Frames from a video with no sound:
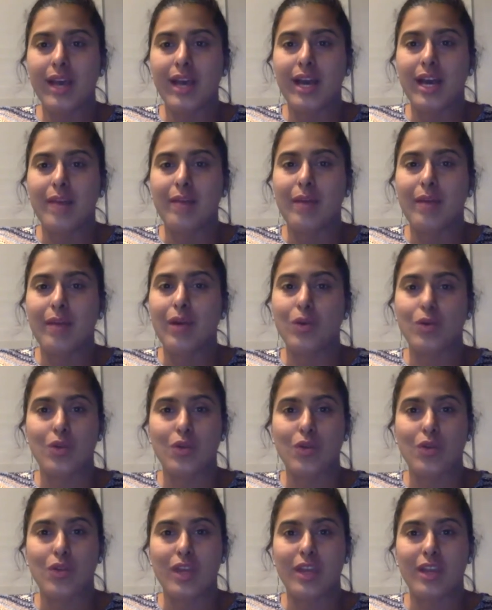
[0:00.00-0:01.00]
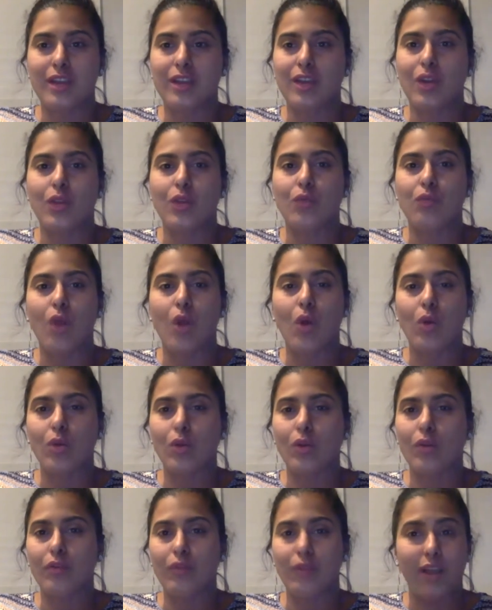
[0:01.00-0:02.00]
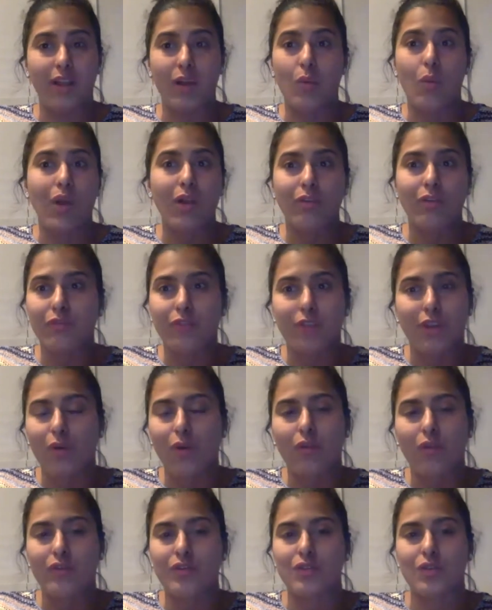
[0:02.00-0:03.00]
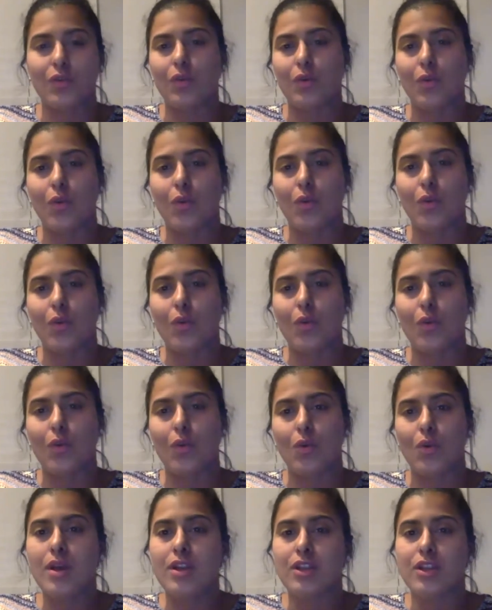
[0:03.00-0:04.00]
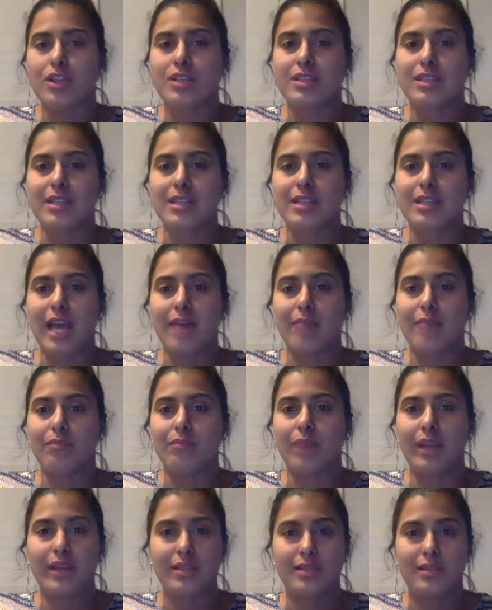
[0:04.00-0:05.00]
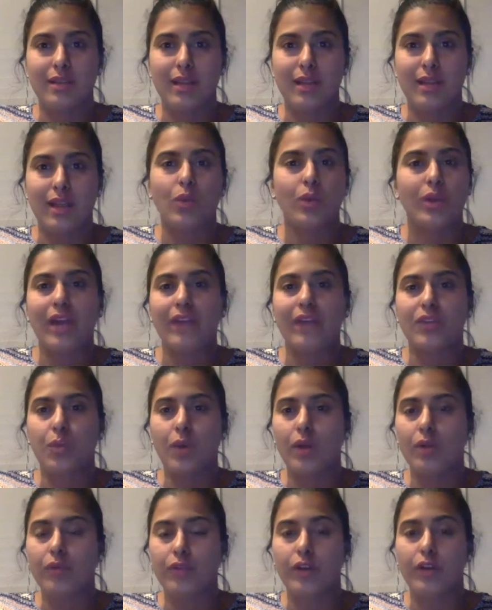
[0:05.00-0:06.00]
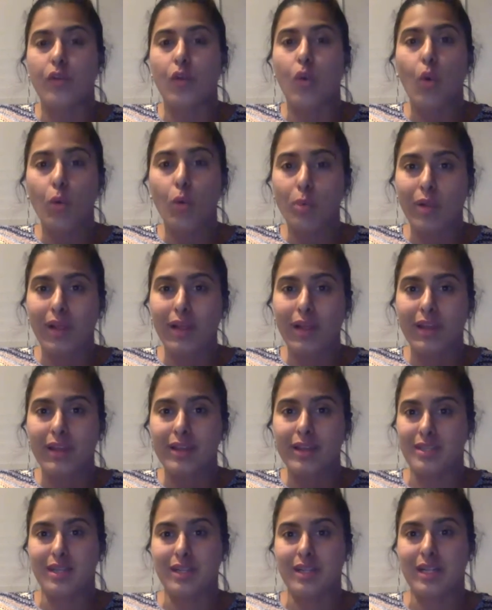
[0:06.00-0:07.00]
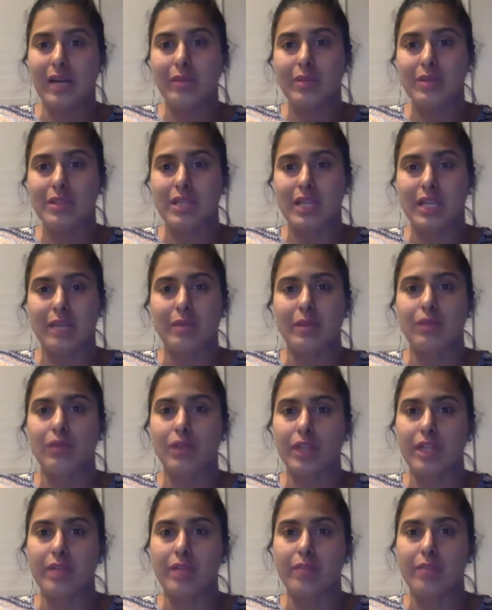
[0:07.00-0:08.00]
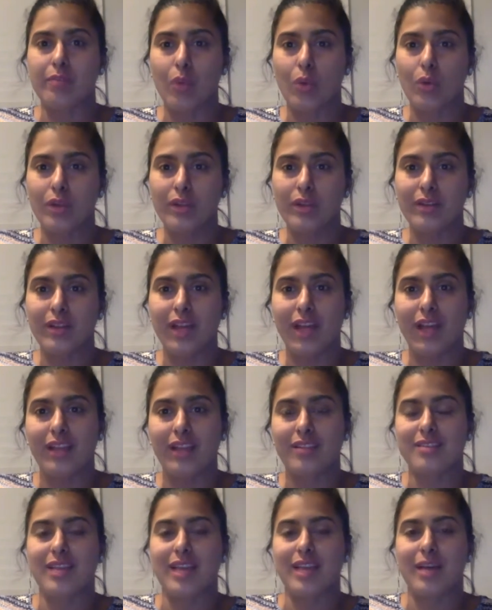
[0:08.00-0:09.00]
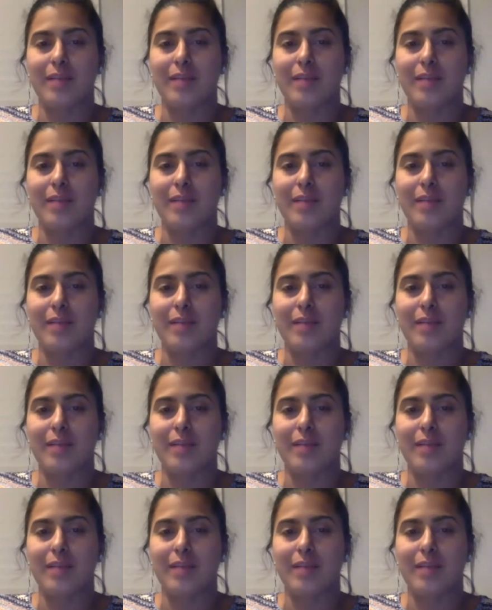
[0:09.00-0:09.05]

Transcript: I also think, the role of like a welfare officer or just, looking after the welfare of all players in the club is going to be really important as, the